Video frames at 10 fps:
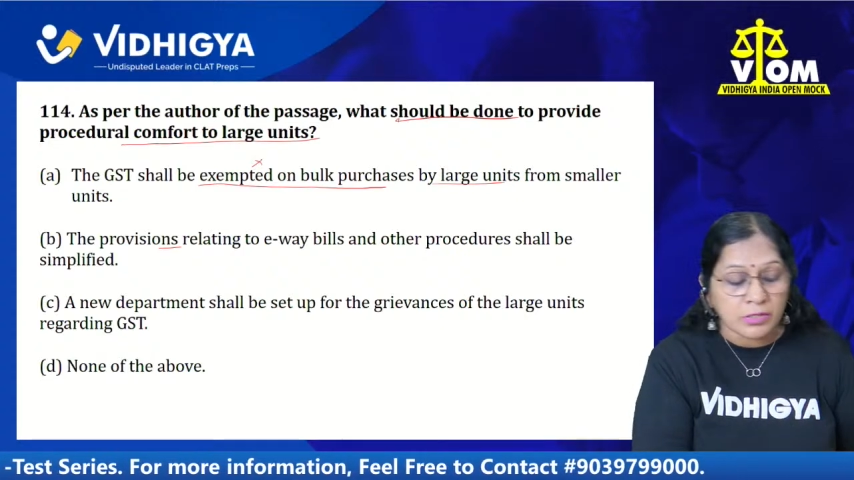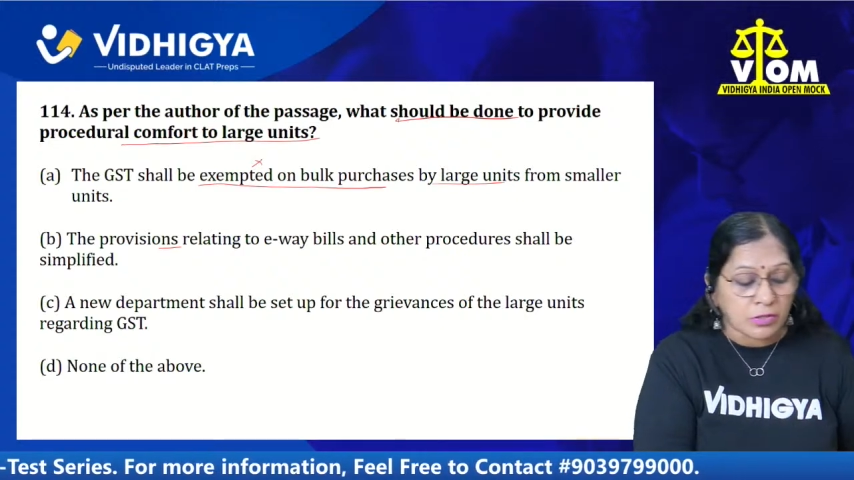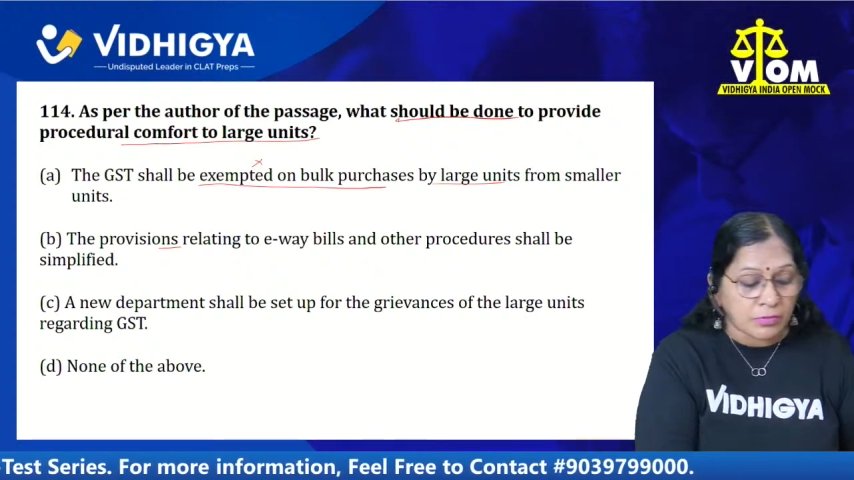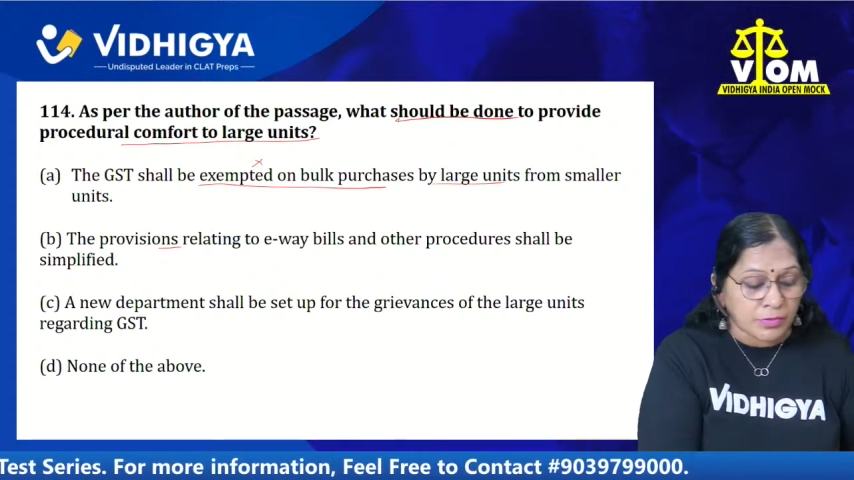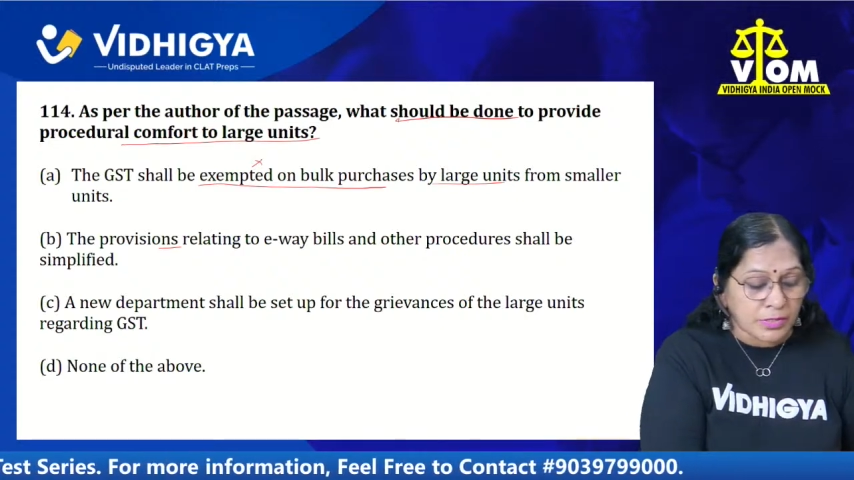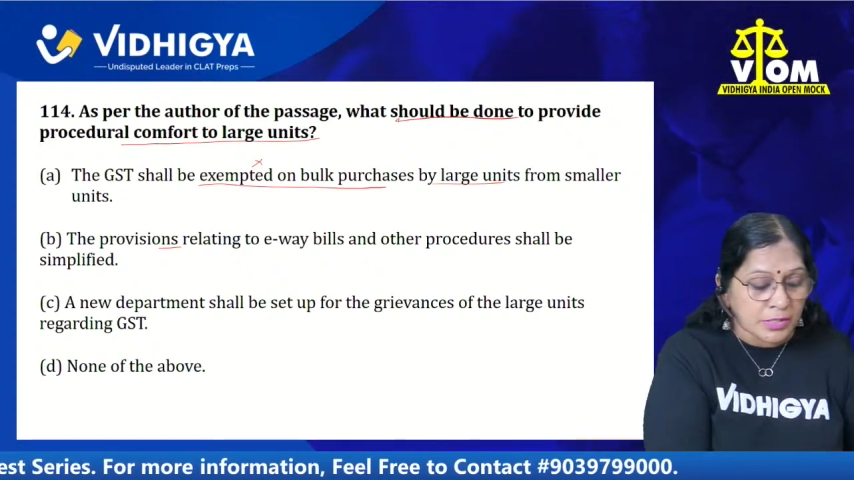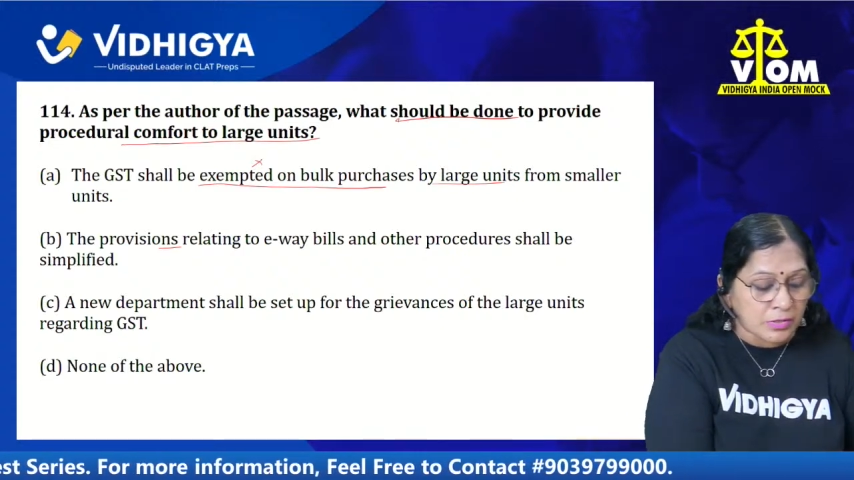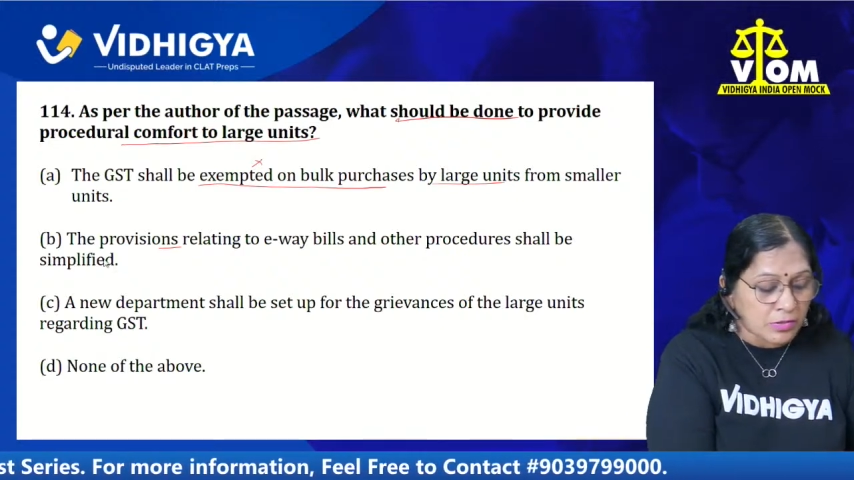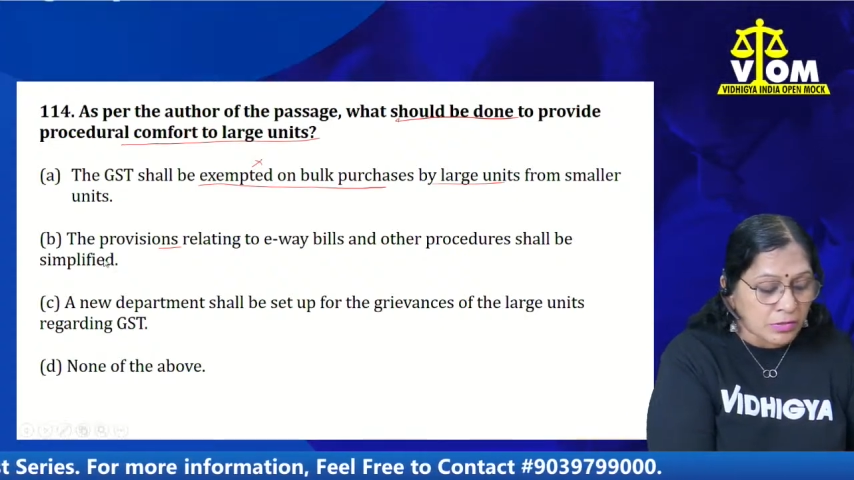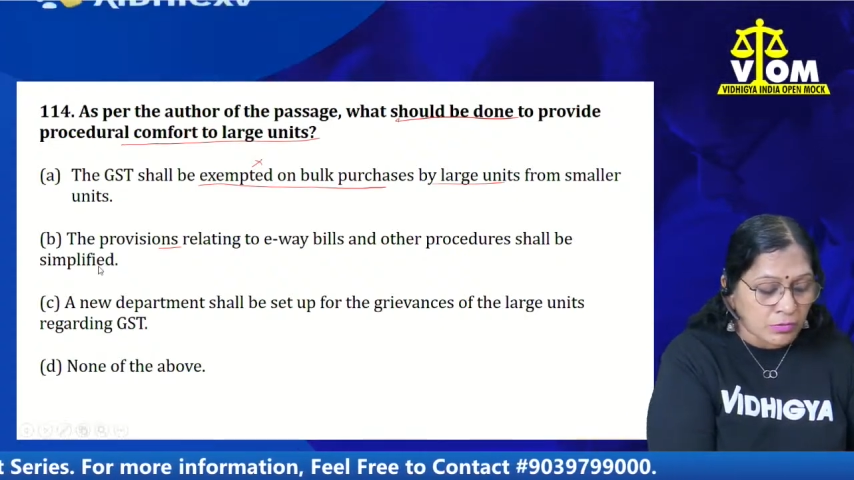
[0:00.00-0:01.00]
thought process
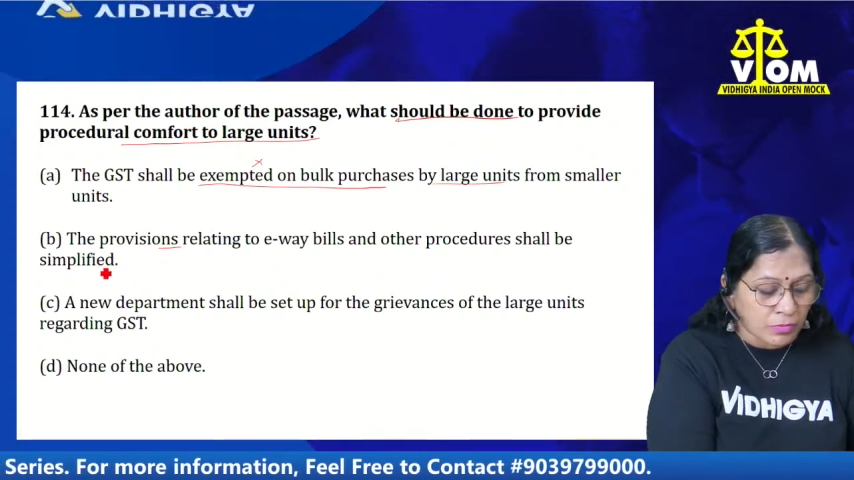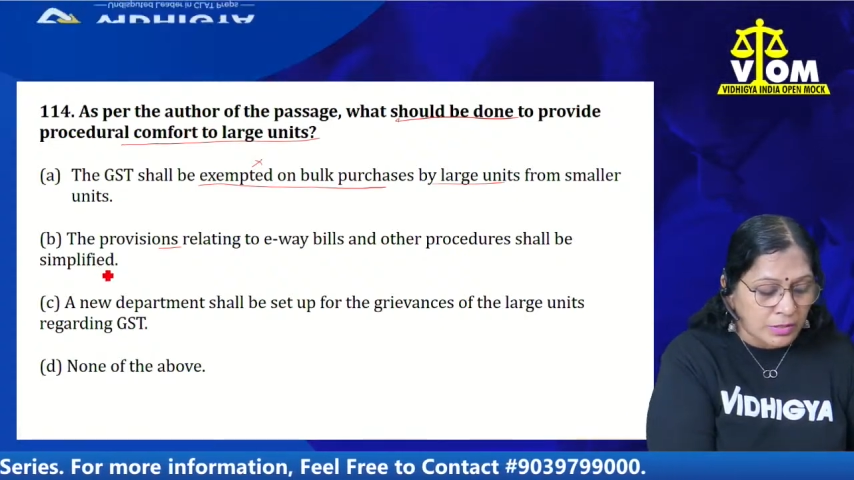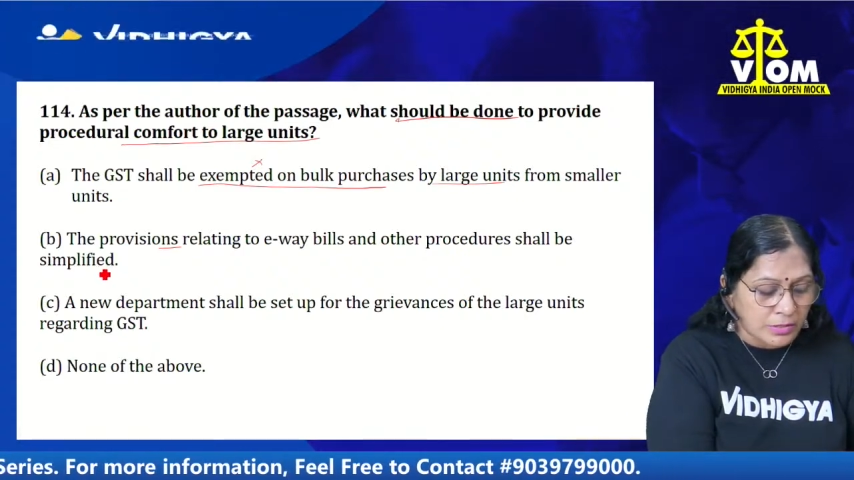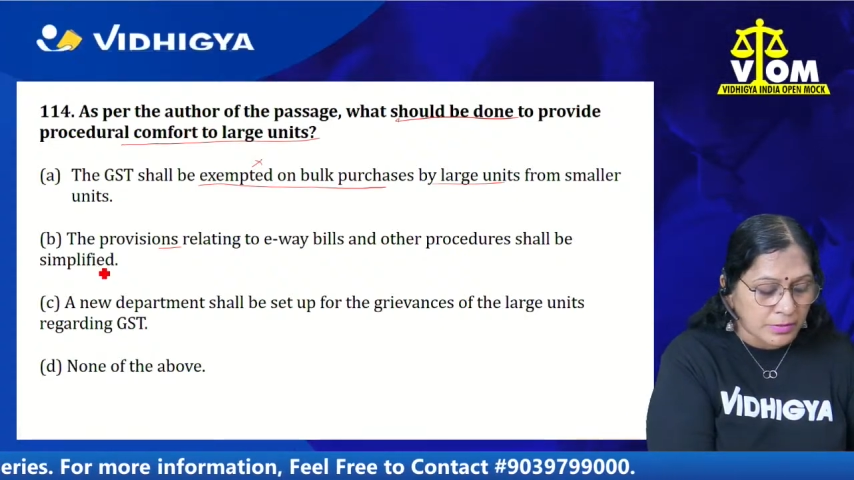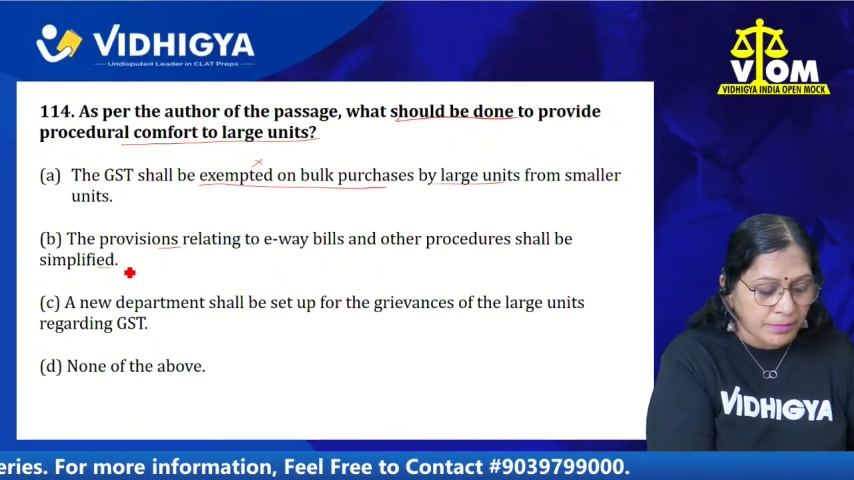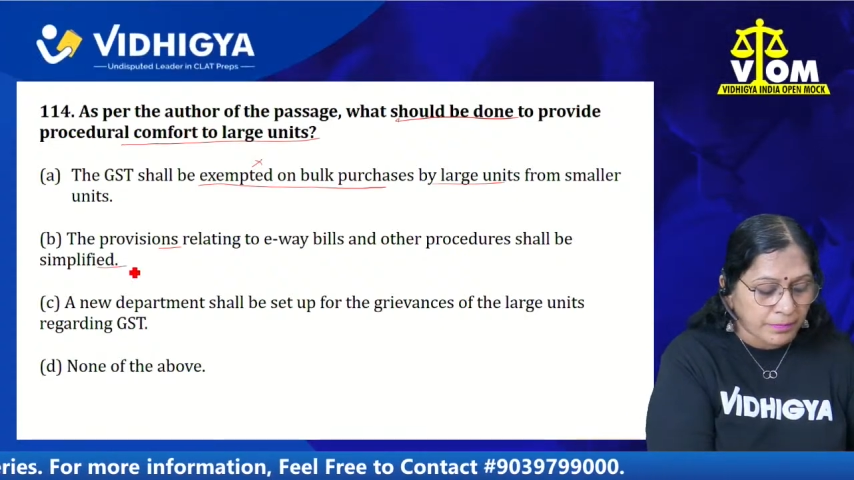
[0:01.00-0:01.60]
also was,